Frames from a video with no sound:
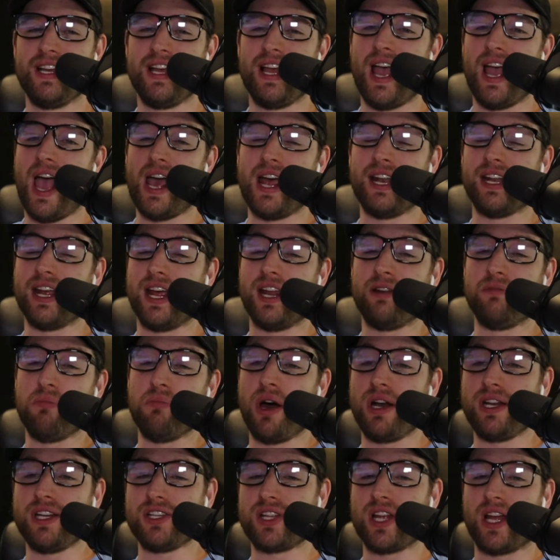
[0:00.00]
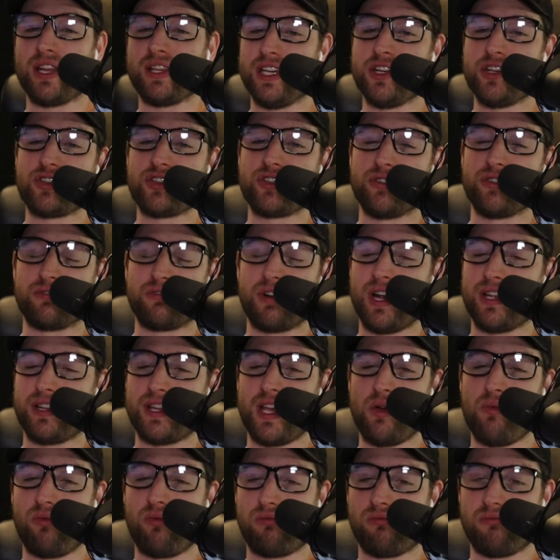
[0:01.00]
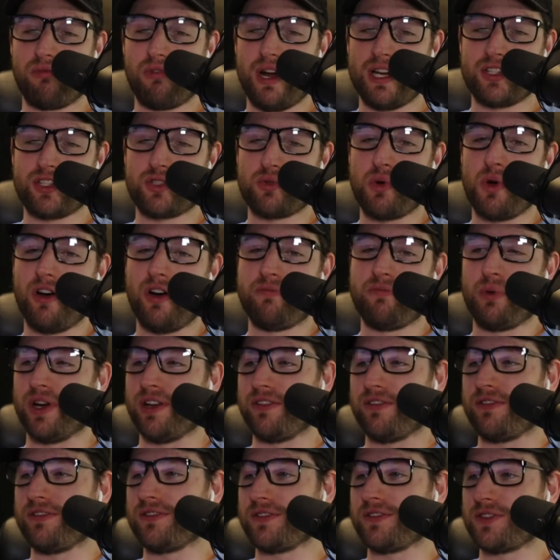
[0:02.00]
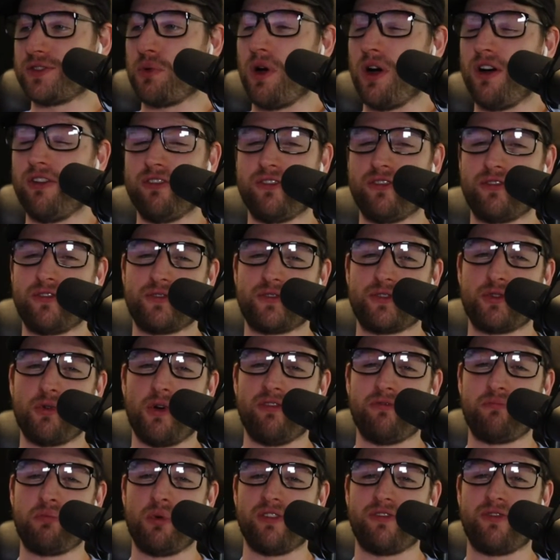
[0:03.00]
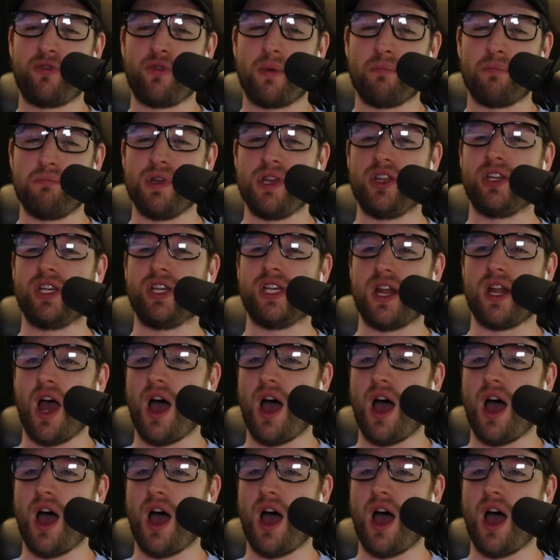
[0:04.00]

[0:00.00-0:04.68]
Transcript: And money's not the issue, right? They raised $12.4 million.